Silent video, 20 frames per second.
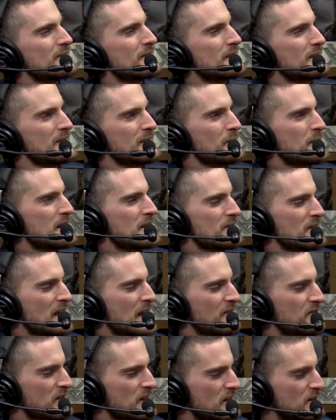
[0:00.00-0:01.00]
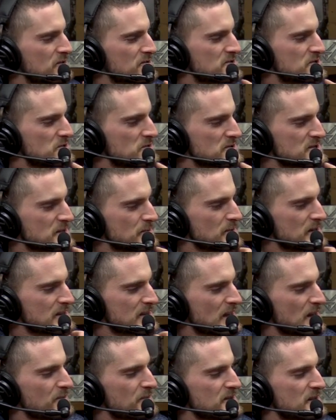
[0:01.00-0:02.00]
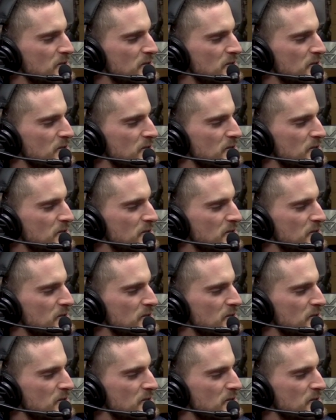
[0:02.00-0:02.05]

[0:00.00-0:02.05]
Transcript: they, they might even have a gun or two or something like that.